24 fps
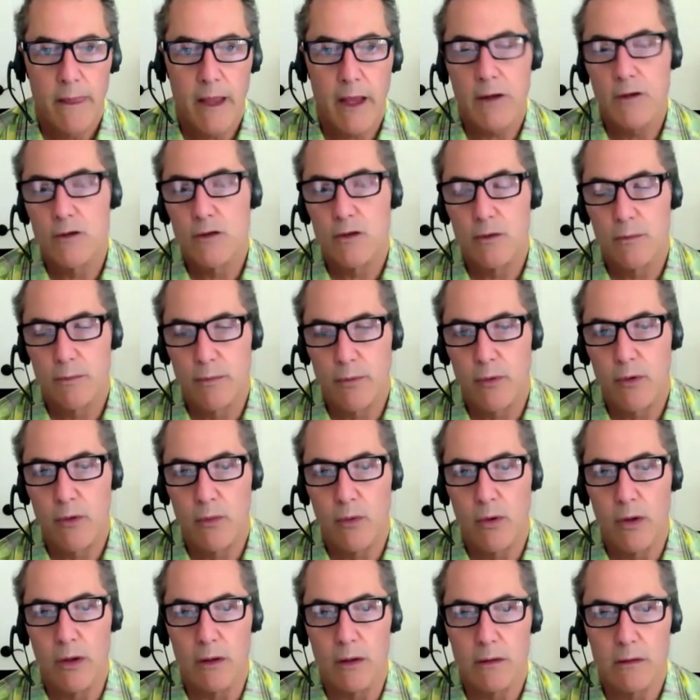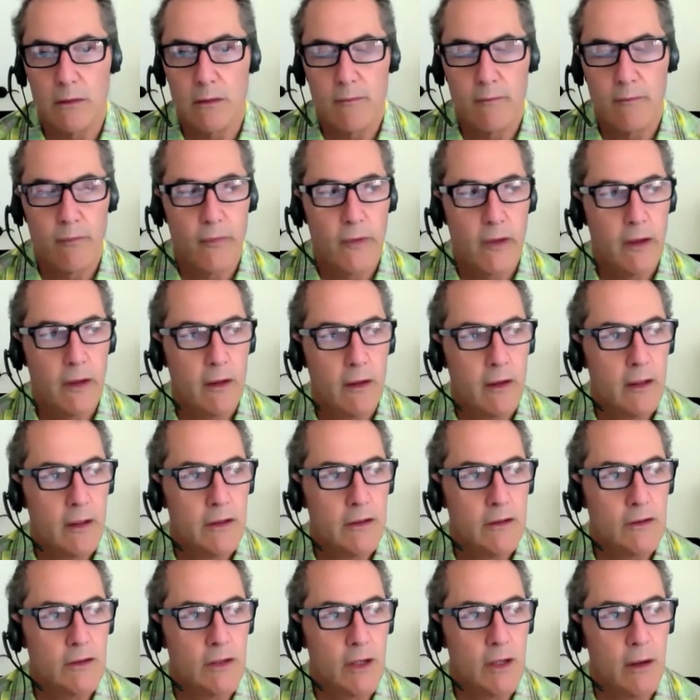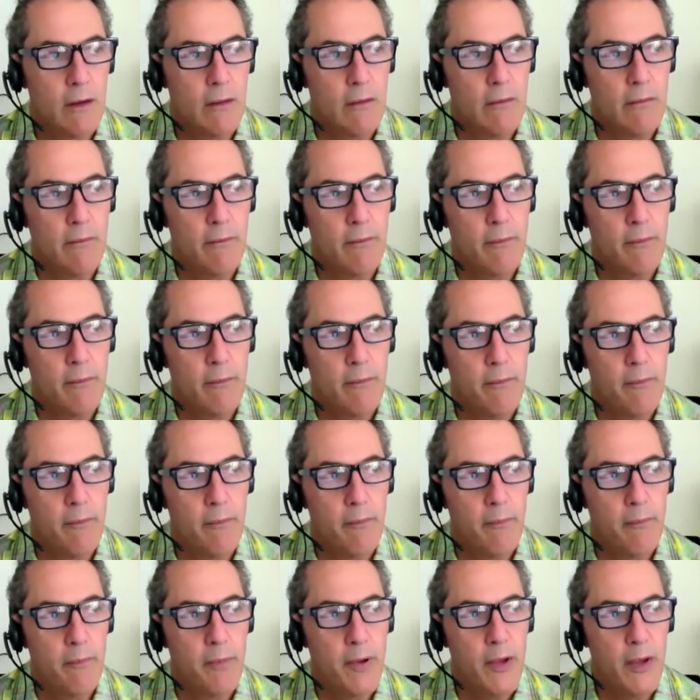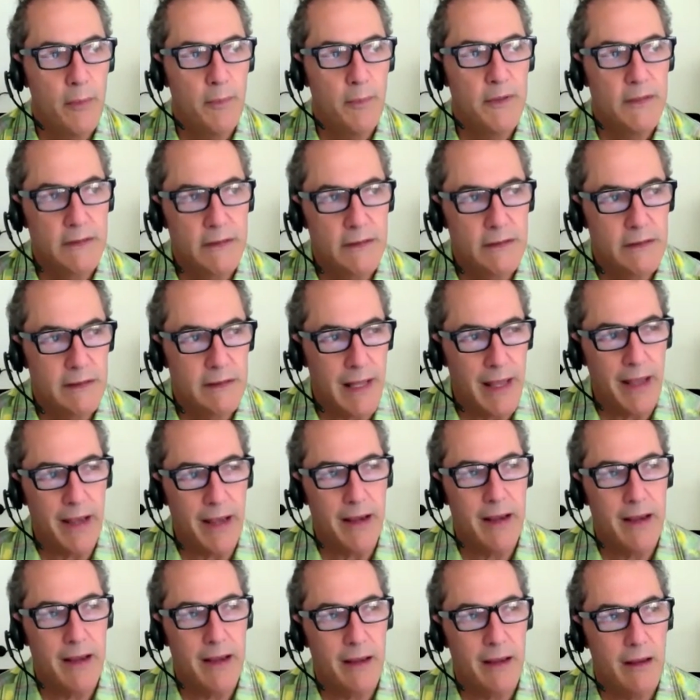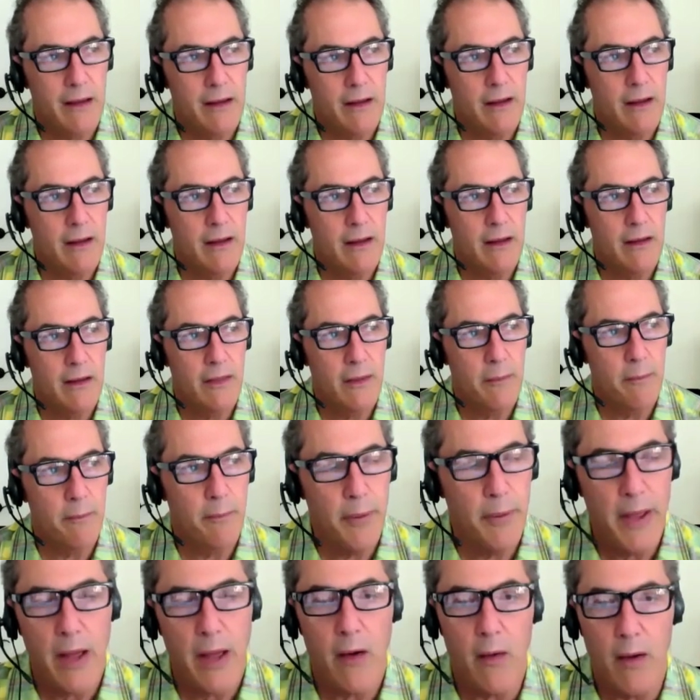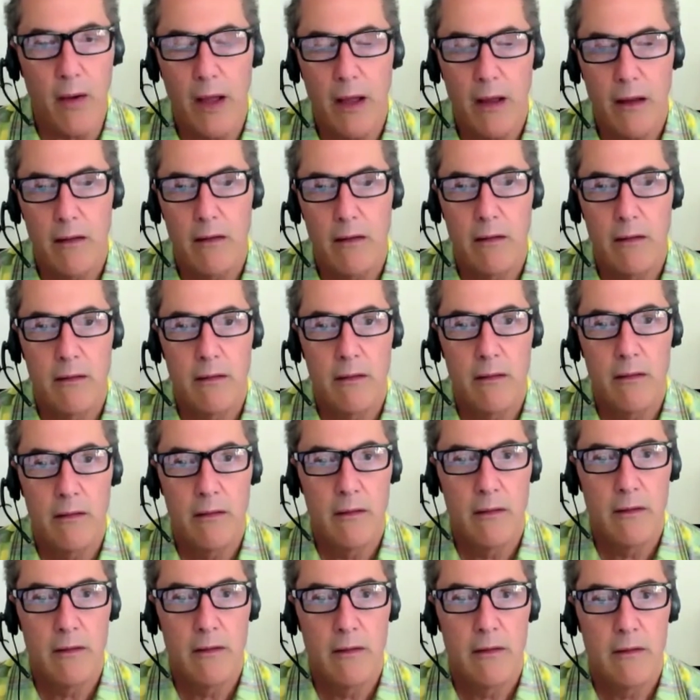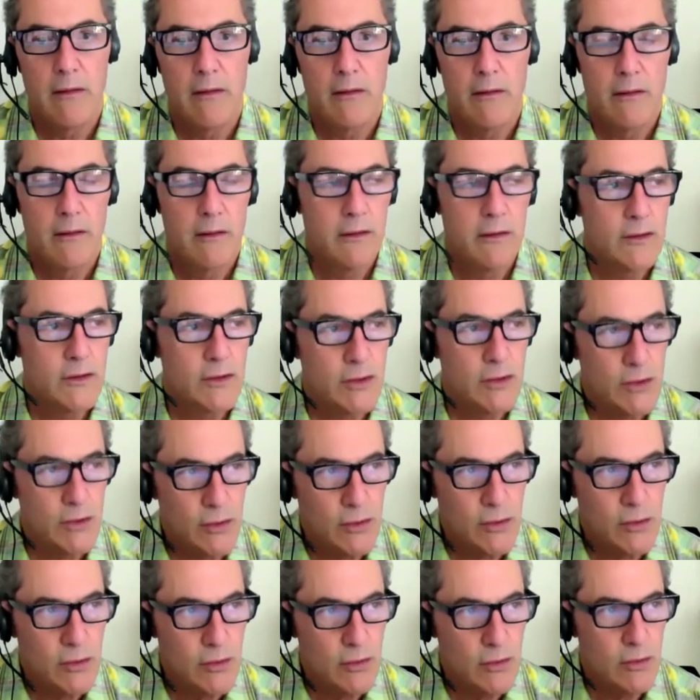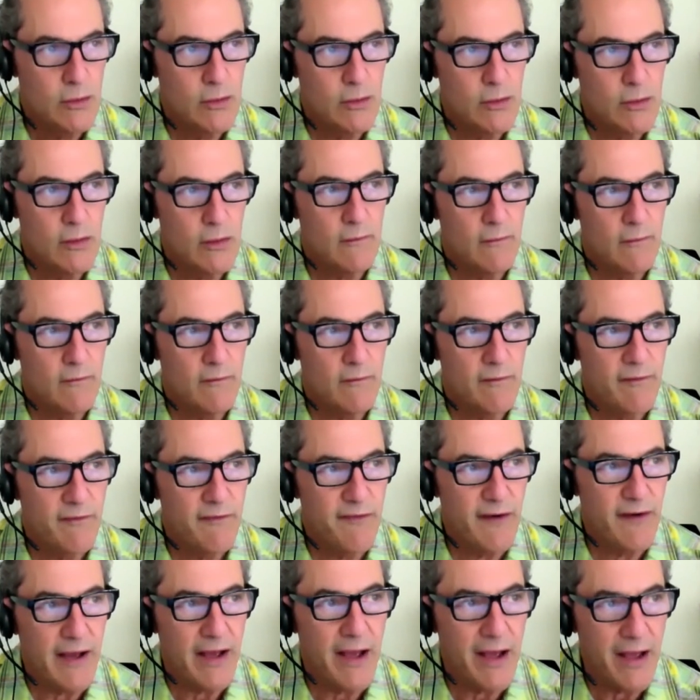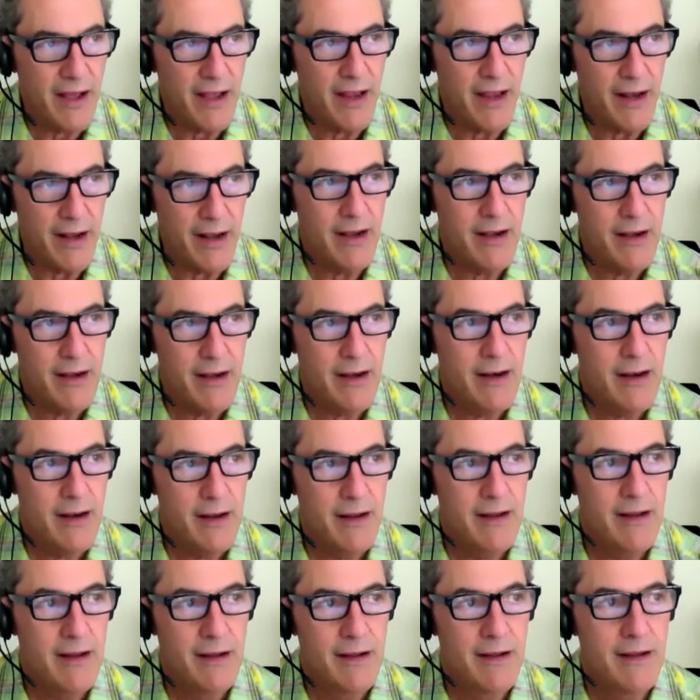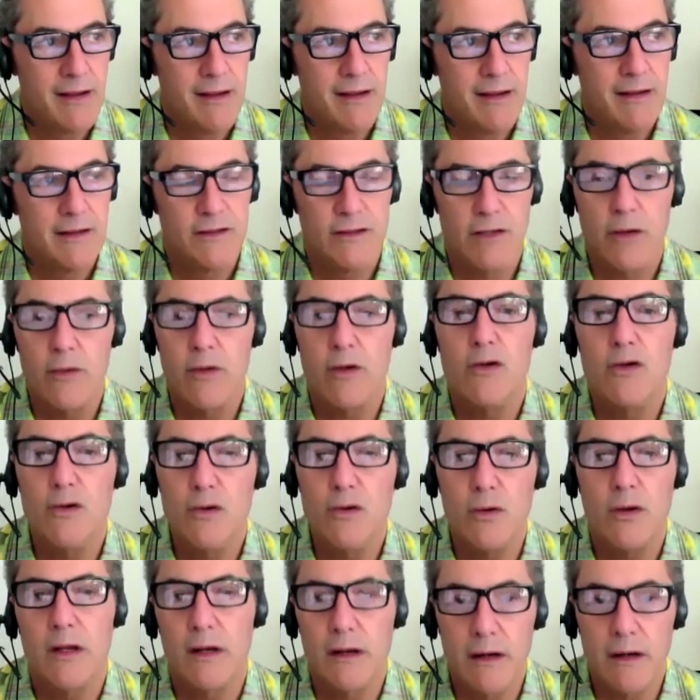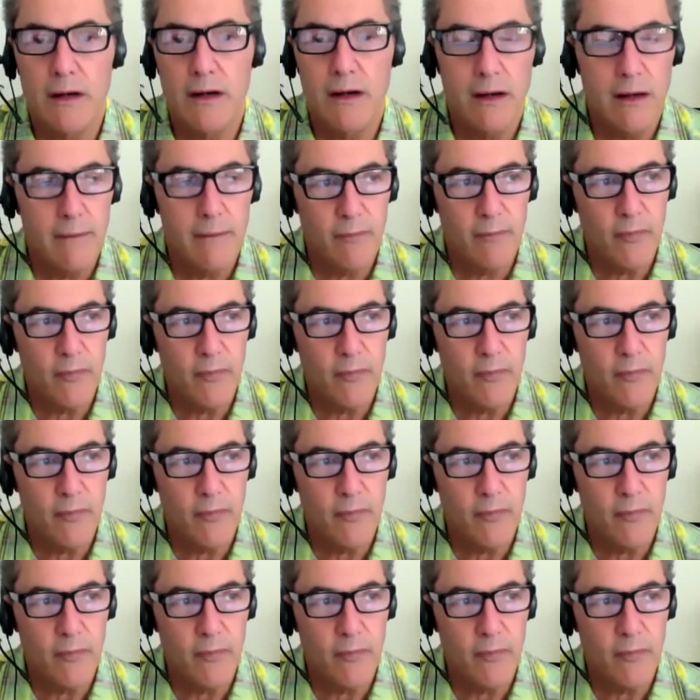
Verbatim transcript: and to the broader world. So purpose is like the power to find so that you can